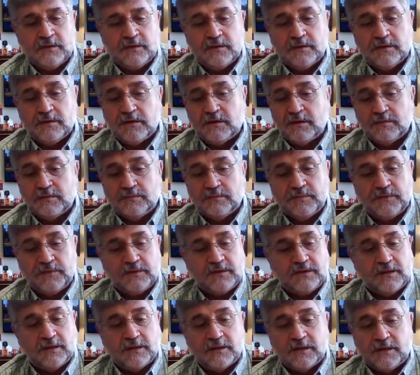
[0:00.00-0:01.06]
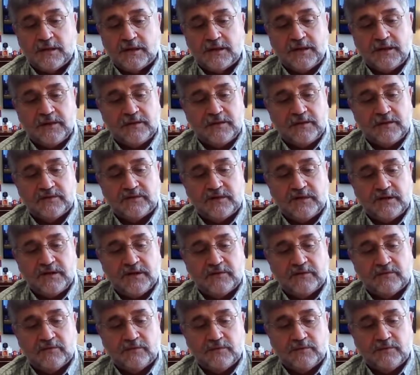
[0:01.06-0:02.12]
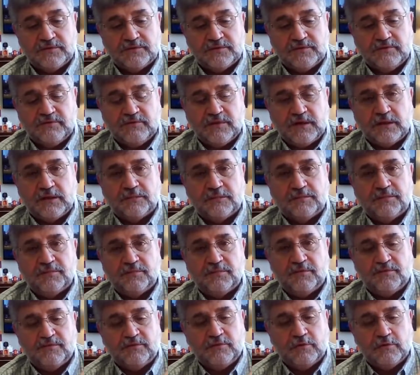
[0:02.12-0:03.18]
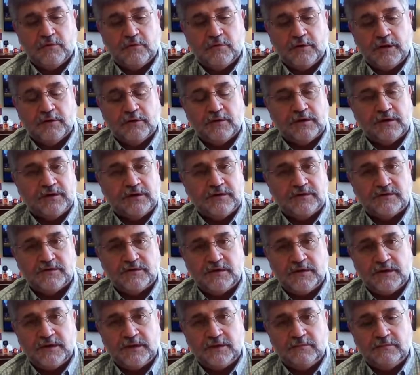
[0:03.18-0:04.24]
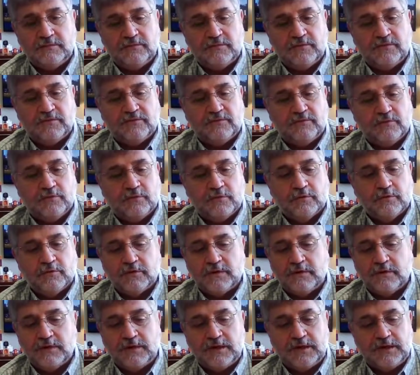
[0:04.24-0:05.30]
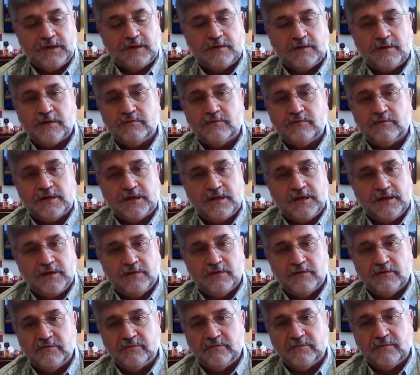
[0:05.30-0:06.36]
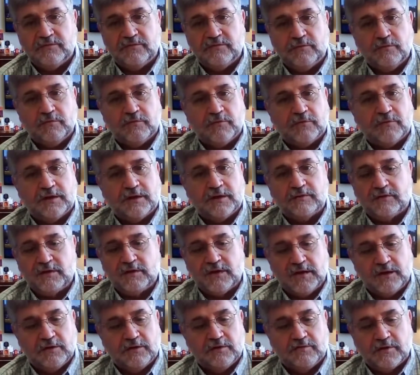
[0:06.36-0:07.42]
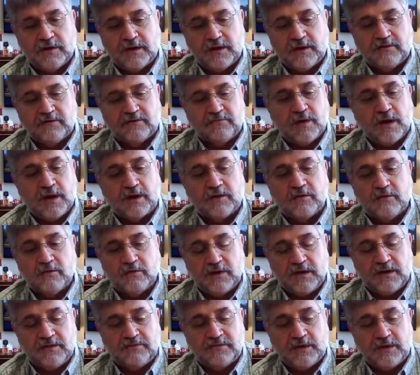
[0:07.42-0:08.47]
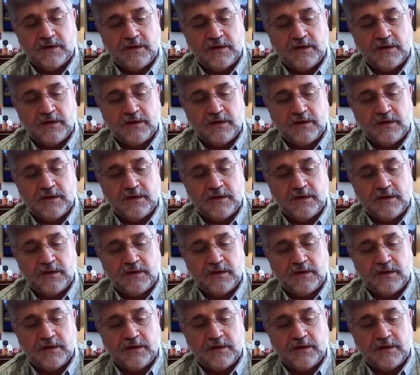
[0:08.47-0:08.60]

Um, again, this connector was developed before air conditioning, before electric heaters, before electric hair dryers, microwaves.